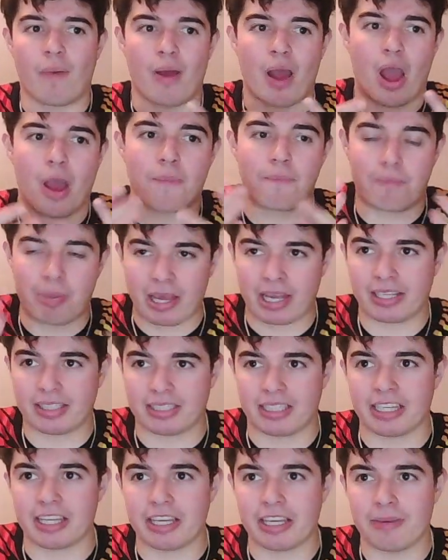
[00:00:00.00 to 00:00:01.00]
a big
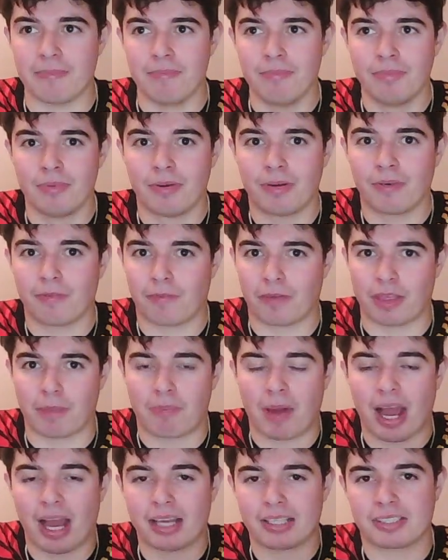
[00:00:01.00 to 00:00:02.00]
team for the
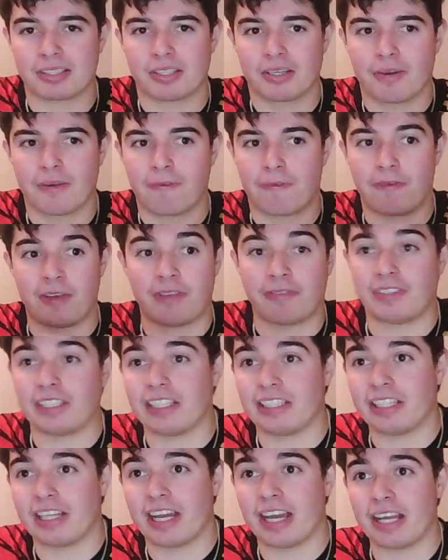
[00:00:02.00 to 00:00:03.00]
past
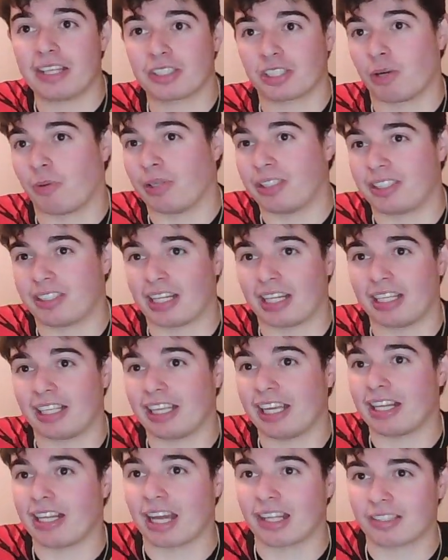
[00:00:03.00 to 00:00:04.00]
15 years, coincidentally
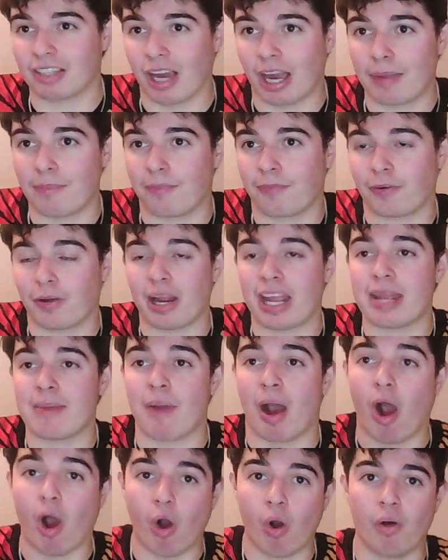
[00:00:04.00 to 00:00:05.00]
in that time frame
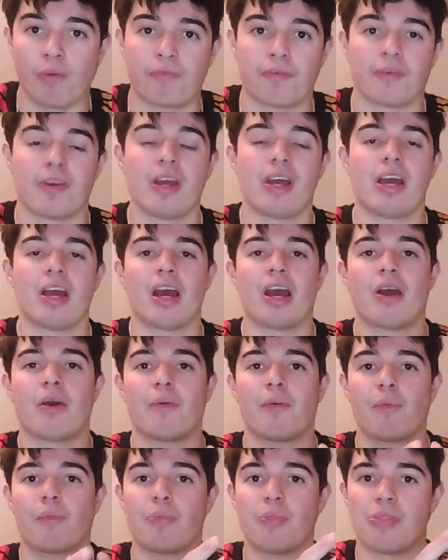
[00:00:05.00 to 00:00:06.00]
of
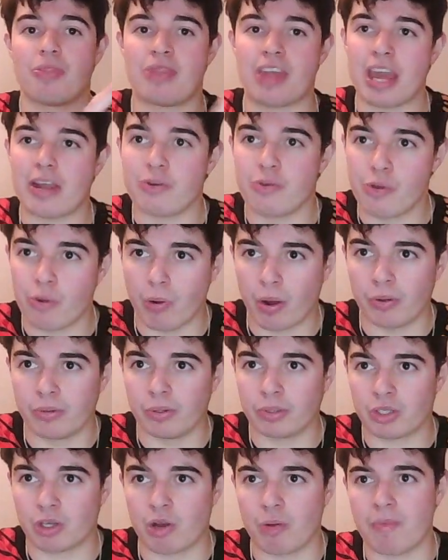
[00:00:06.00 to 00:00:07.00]
their new
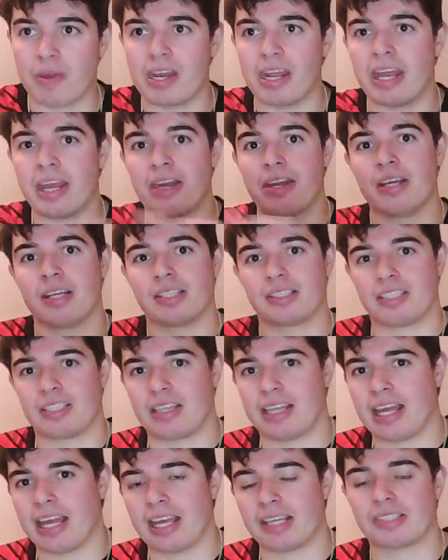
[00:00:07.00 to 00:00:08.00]
owners coming in to
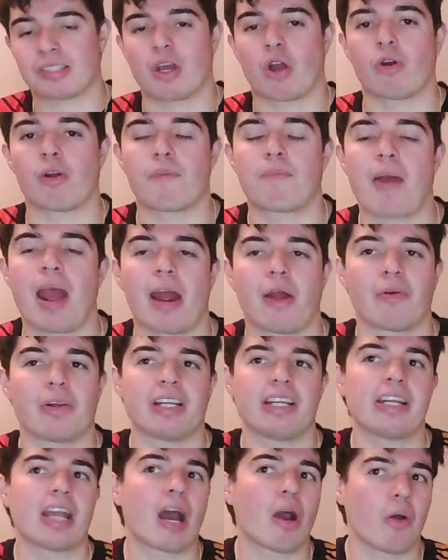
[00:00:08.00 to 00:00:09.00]
this, are apparently
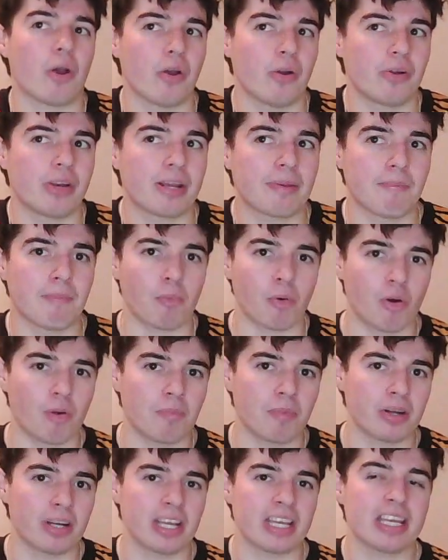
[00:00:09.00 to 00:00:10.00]
now earning more
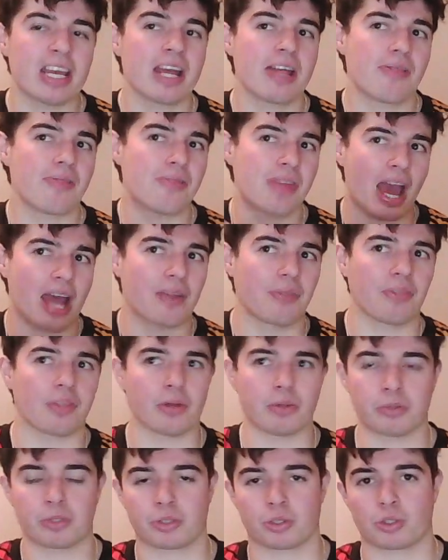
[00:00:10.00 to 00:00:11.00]
money than
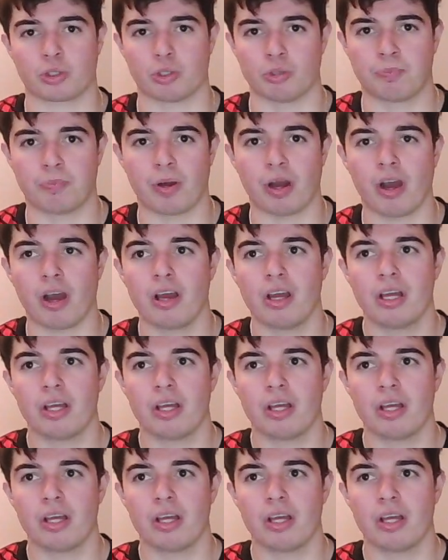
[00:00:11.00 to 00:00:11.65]
those super